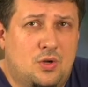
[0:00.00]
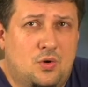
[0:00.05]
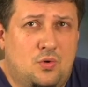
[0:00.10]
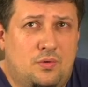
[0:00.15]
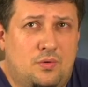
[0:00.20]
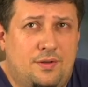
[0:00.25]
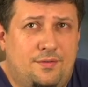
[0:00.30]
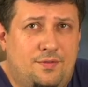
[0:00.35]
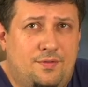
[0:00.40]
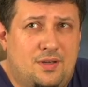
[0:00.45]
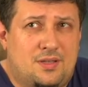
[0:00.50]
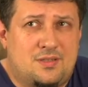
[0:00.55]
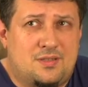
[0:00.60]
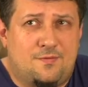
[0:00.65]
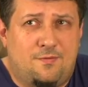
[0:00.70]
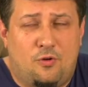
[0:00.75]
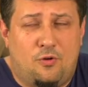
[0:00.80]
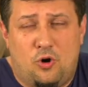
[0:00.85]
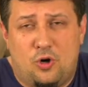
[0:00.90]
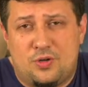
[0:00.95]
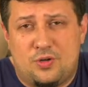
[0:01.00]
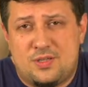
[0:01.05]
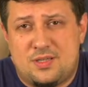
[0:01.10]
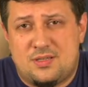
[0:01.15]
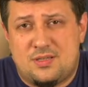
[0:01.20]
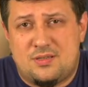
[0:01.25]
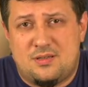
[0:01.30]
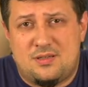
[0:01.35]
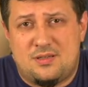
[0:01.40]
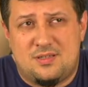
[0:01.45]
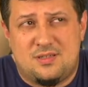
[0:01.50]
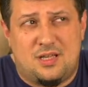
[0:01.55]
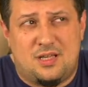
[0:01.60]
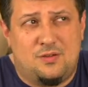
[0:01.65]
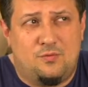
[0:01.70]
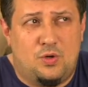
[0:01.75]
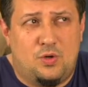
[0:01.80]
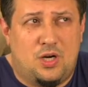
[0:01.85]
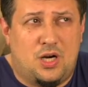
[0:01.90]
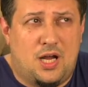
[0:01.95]
We fix forks,
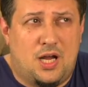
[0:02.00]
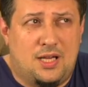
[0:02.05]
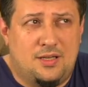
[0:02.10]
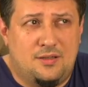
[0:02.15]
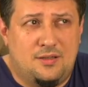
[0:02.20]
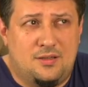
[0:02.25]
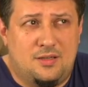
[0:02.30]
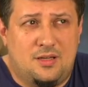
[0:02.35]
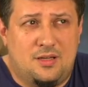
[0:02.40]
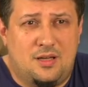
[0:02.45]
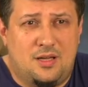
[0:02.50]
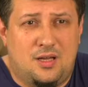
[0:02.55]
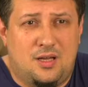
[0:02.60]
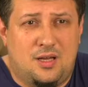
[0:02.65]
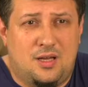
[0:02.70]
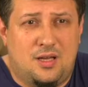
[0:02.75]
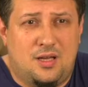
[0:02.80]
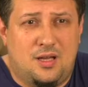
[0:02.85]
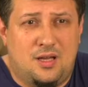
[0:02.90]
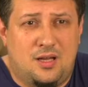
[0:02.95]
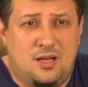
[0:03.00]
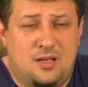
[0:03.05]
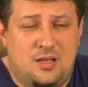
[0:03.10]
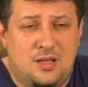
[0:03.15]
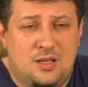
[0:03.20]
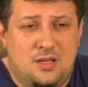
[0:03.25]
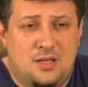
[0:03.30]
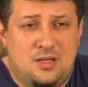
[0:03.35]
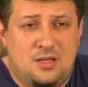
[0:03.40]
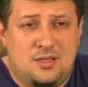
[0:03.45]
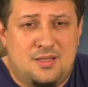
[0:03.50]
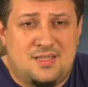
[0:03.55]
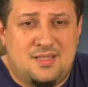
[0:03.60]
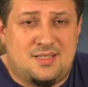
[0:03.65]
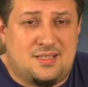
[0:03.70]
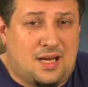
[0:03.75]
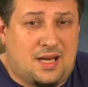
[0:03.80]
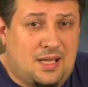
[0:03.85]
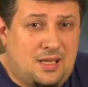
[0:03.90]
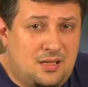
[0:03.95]
then we run
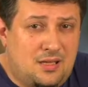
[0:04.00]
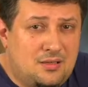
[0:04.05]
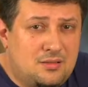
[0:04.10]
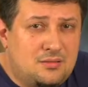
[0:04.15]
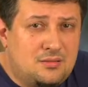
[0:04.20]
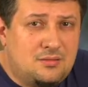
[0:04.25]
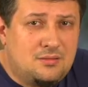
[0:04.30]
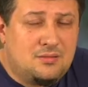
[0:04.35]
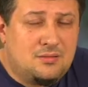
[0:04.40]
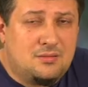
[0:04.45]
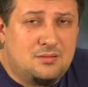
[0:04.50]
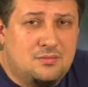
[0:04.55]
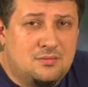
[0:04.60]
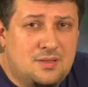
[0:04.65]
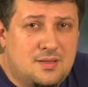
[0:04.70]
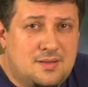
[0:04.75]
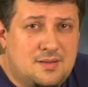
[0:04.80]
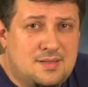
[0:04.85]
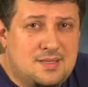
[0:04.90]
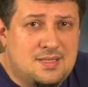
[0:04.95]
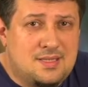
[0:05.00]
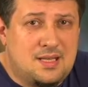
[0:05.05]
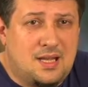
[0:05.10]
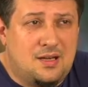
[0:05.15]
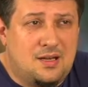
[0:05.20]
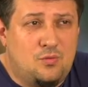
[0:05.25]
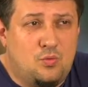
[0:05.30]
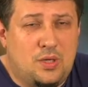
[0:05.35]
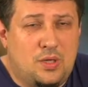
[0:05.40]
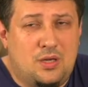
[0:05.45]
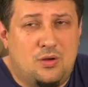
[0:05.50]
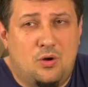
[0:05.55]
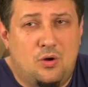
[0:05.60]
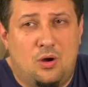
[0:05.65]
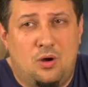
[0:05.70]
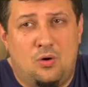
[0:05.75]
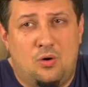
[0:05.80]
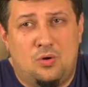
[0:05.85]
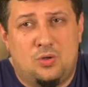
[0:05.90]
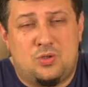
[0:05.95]
staking, then we
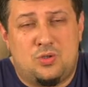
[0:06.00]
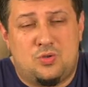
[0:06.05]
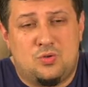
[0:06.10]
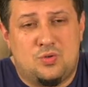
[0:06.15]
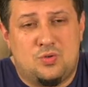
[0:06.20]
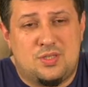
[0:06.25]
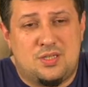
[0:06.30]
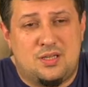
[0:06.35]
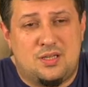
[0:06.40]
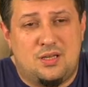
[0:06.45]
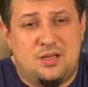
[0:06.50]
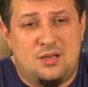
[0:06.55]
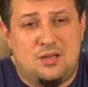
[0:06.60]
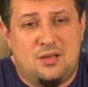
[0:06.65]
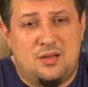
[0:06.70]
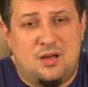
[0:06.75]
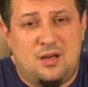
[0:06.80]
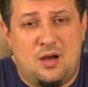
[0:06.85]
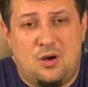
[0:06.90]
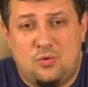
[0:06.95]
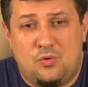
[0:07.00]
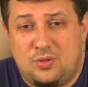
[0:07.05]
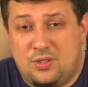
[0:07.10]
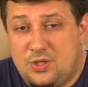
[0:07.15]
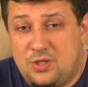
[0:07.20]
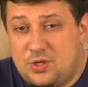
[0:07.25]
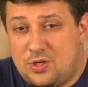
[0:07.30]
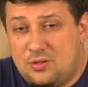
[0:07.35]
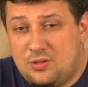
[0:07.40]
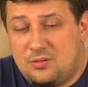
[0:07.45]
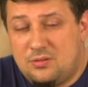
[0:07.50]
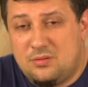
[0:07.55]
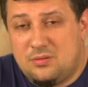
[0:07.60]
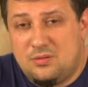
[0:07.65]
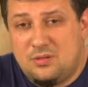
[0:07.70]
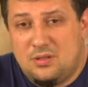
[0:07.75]
go to the audition.